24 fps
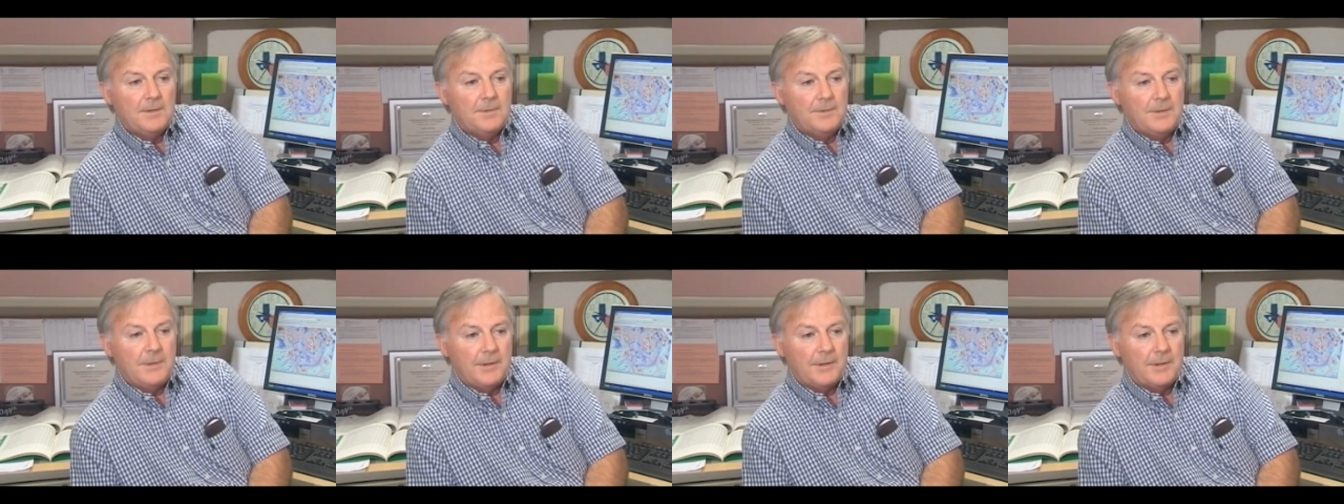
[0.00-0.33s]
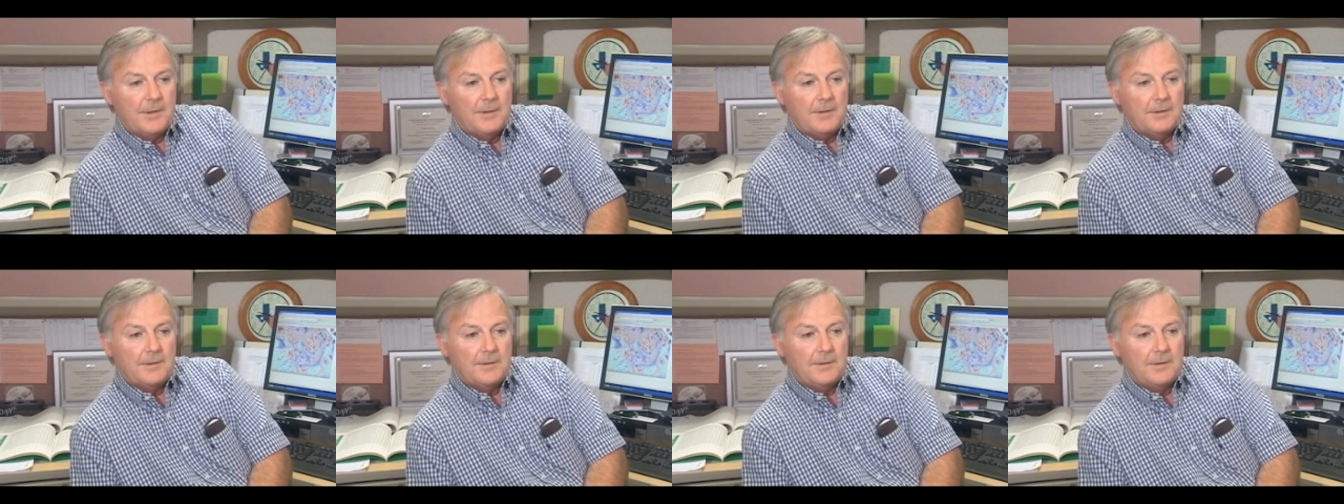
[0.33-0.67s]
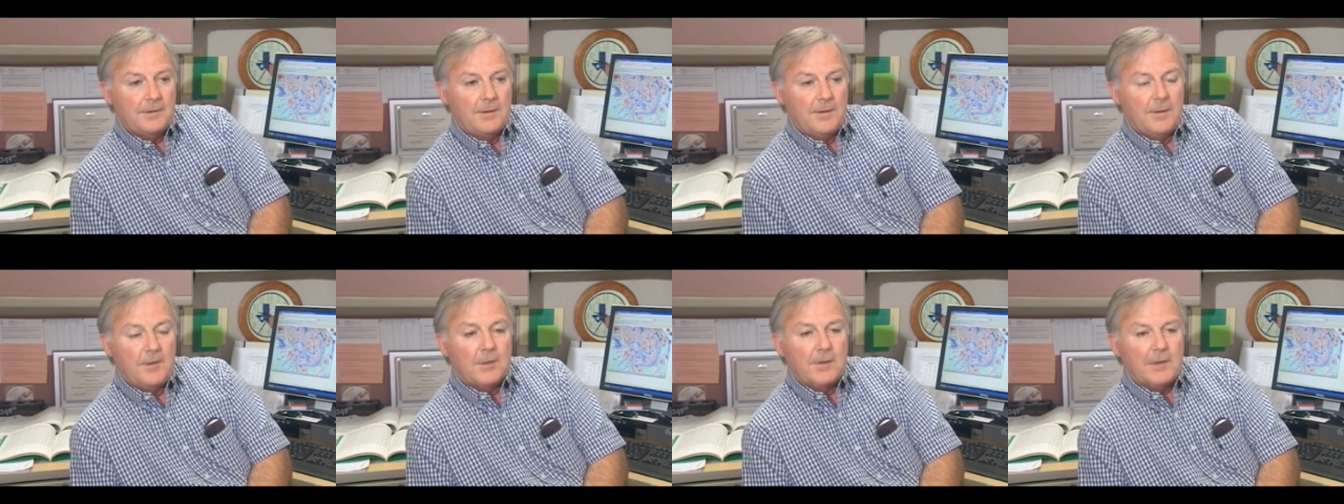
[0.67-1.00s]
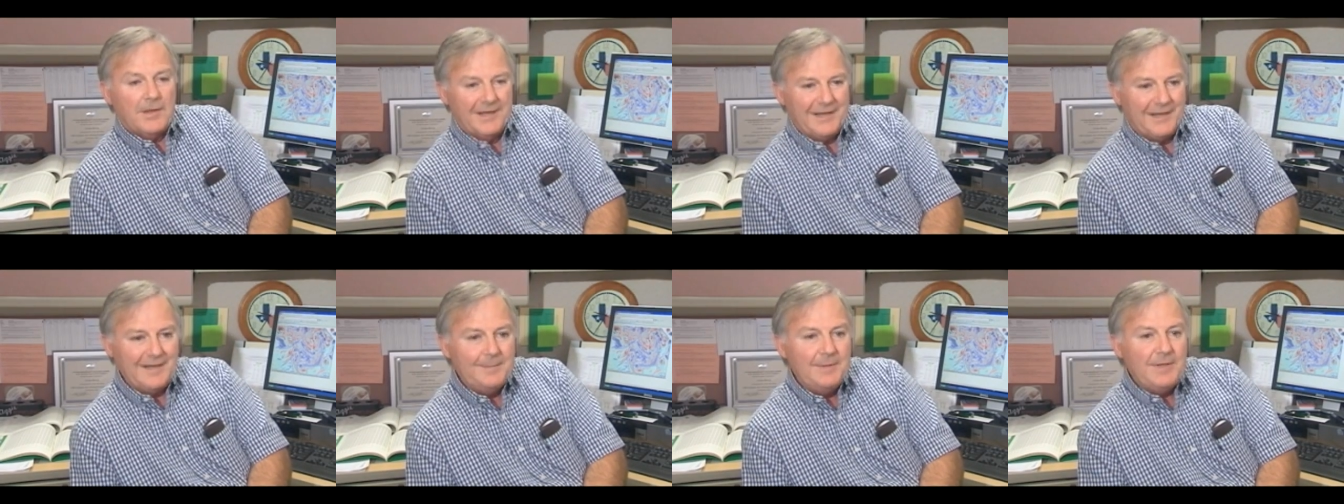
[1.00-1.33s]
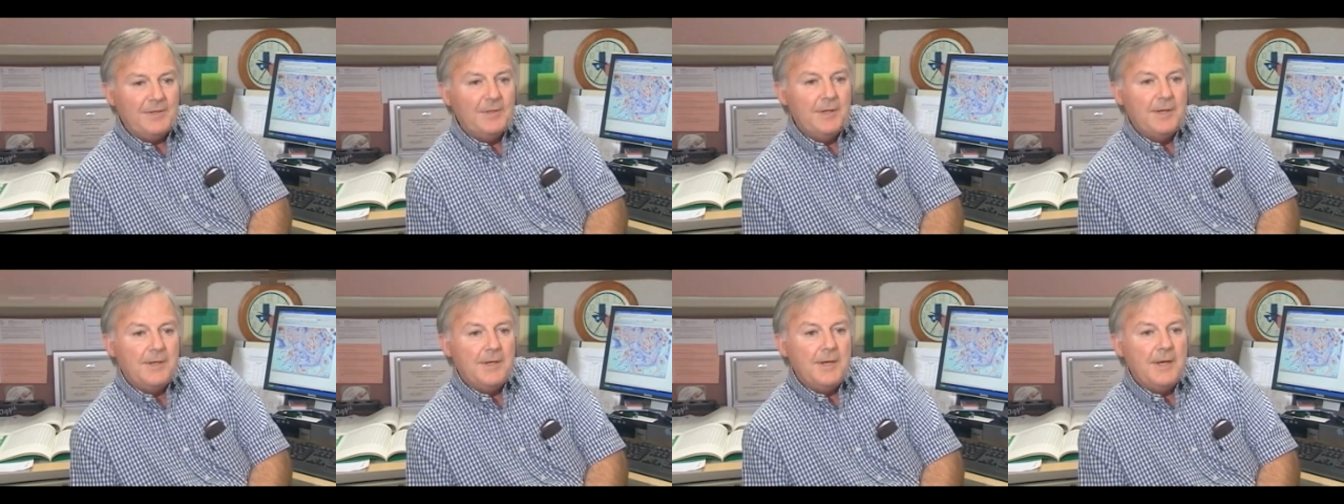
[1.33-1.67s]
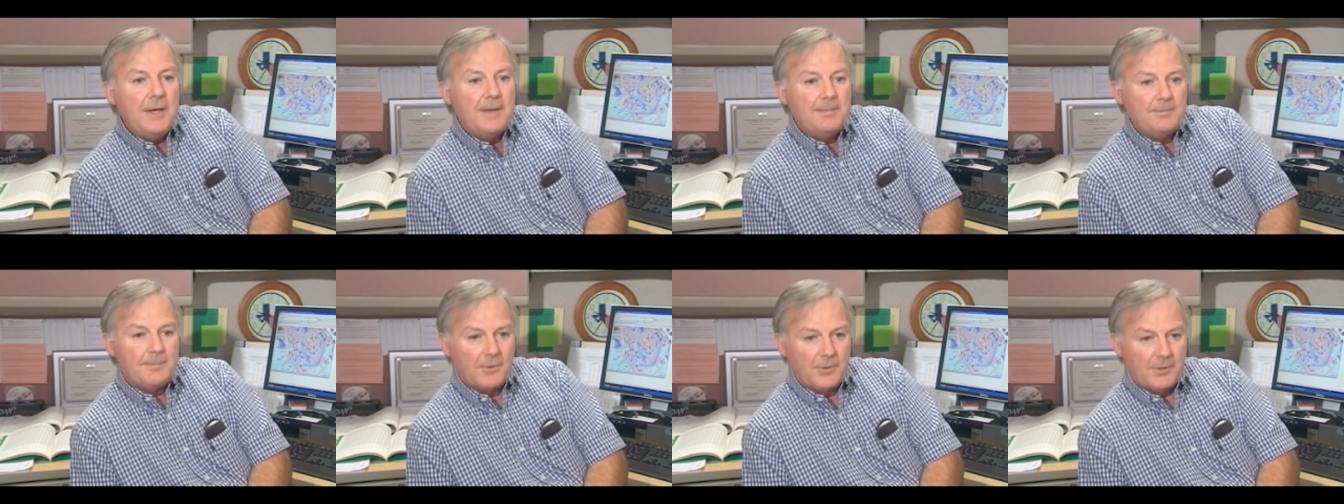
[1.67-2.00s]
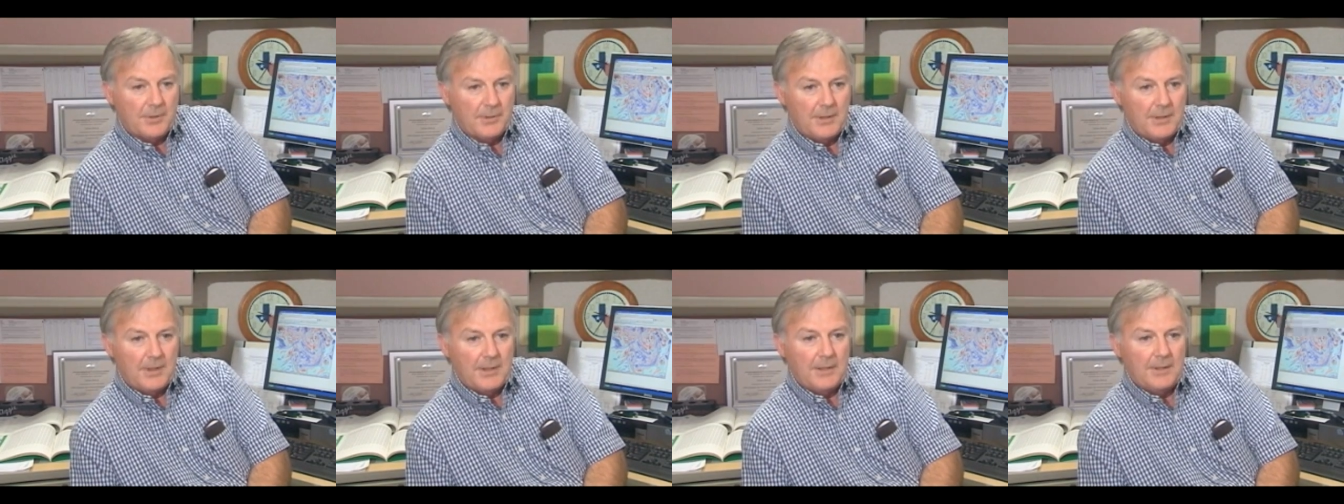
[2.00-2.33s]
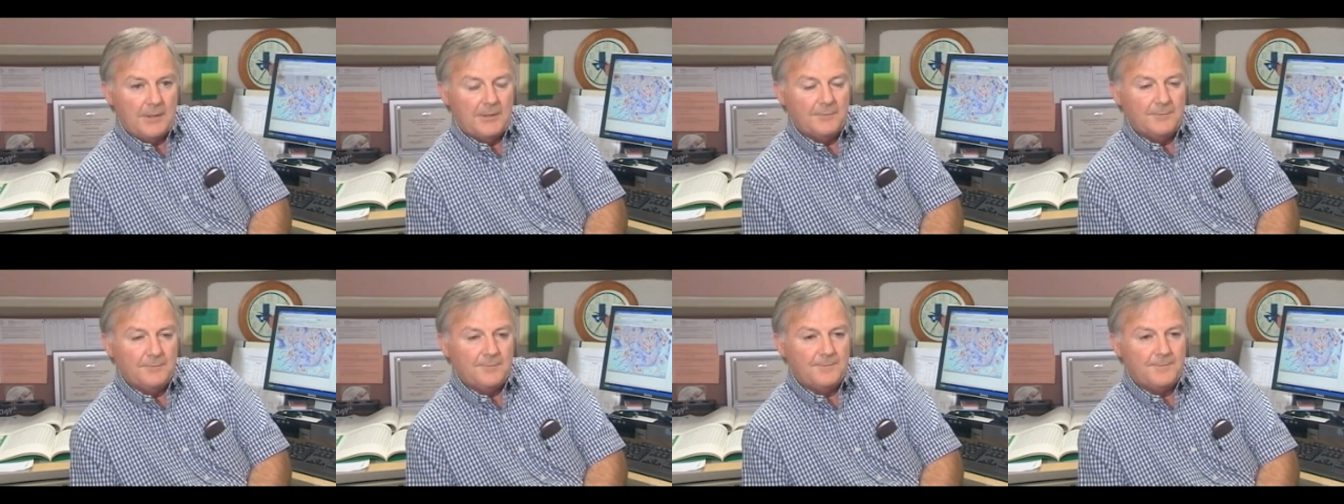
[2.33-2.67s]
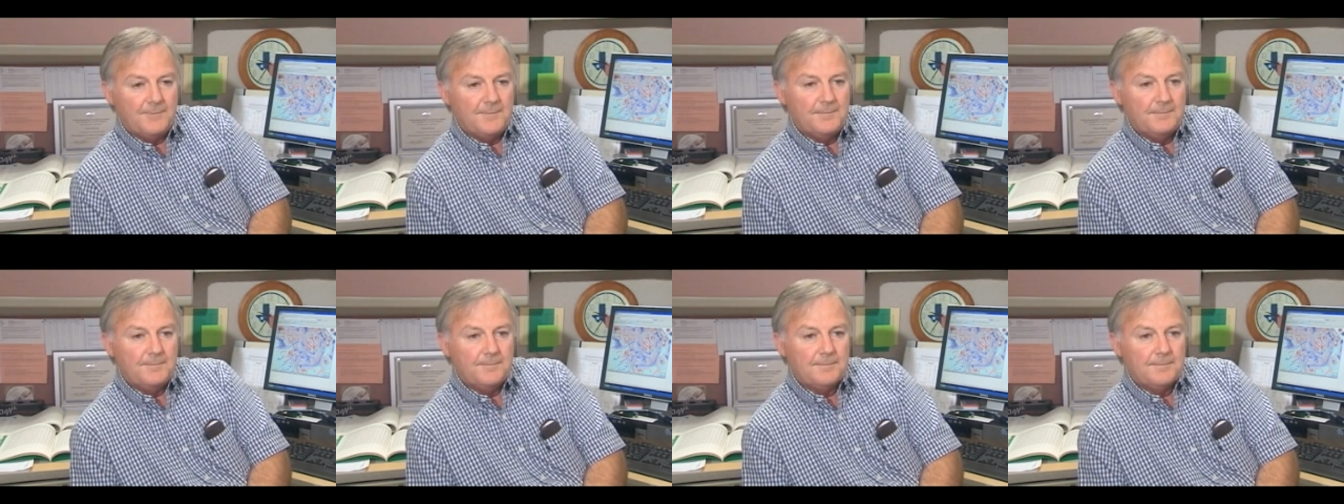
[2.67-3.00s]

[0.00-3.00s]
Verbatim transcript: there are a limited number of